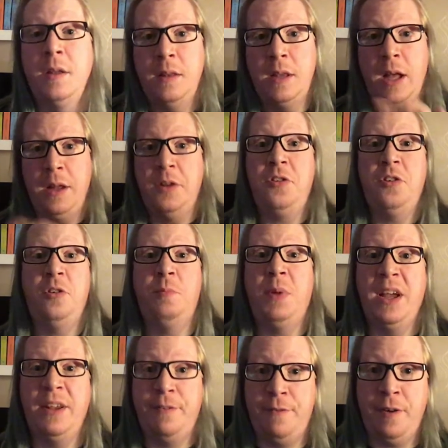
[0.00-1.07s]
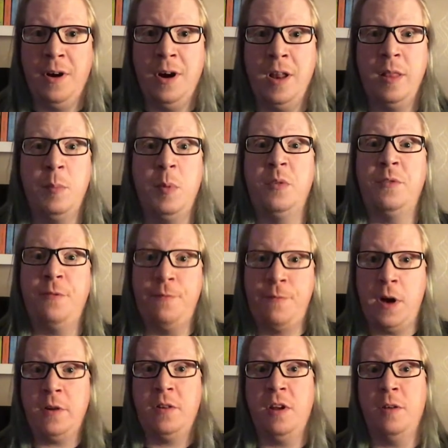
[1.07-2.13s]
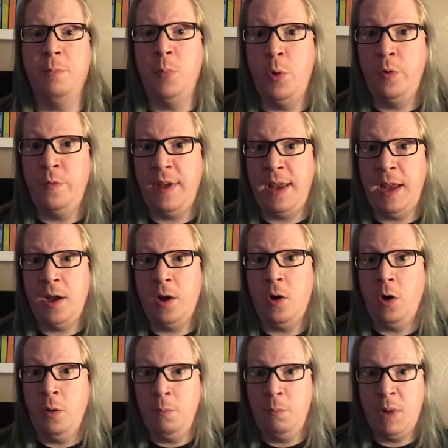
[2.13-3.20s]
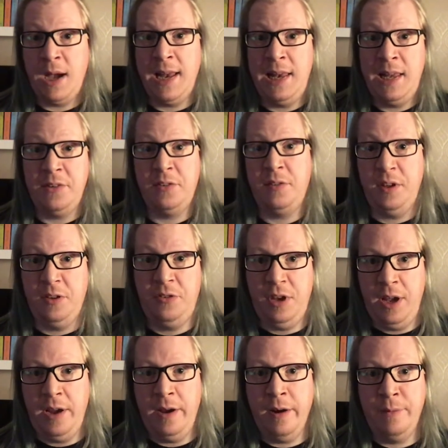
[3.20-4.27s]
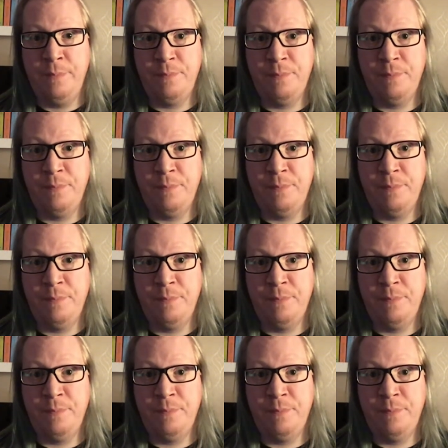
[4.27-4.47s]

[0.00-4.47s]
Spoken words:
Now, this is by far the most fucked up movie on my list this year.